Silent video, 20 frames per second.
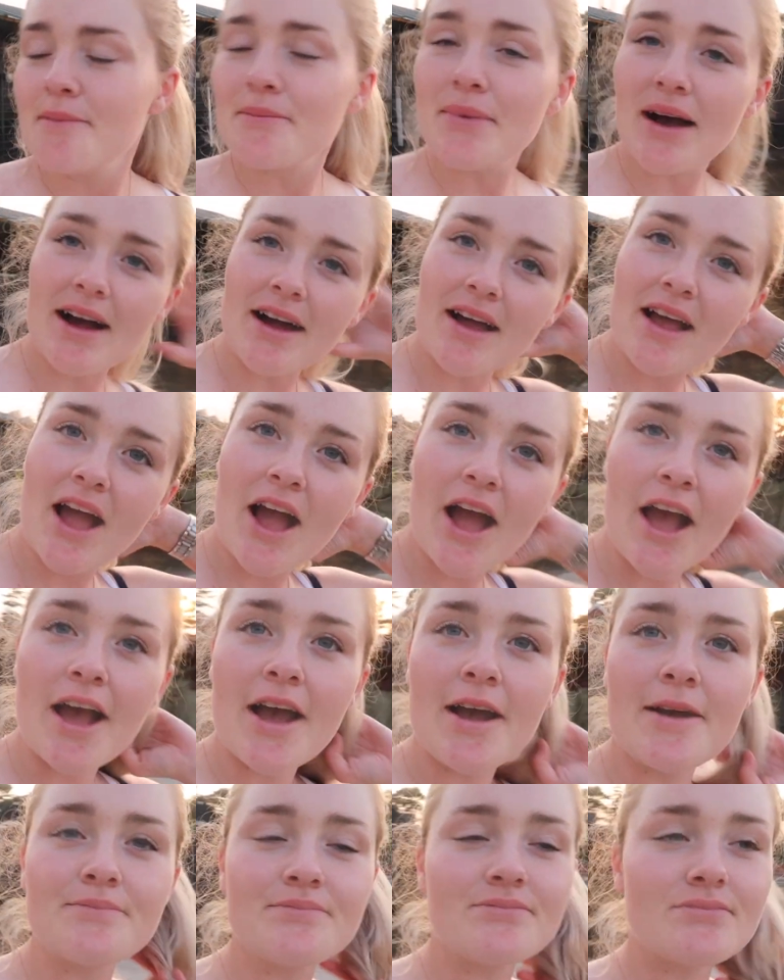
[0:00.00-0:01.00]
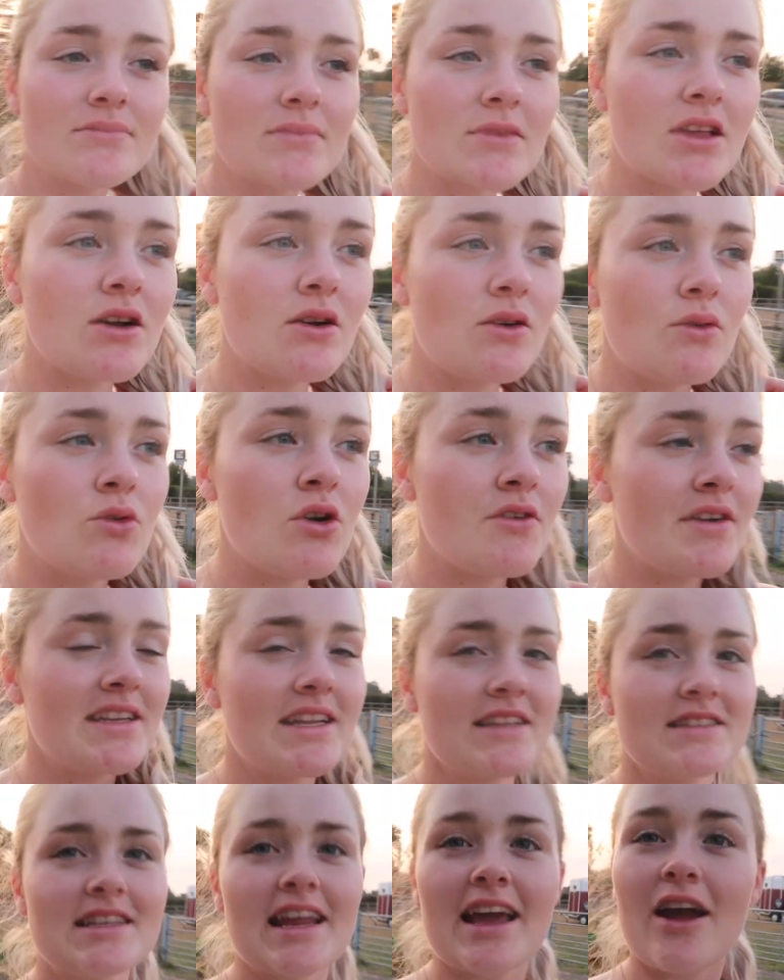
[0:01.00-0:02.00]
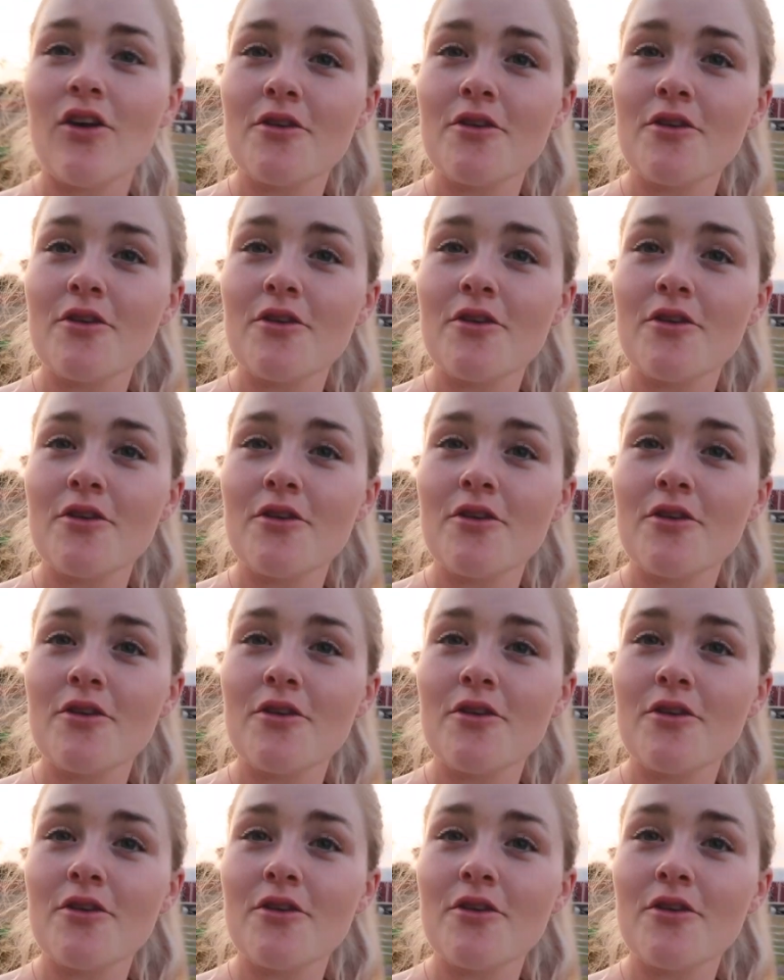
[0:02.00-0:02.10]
But what have I done today?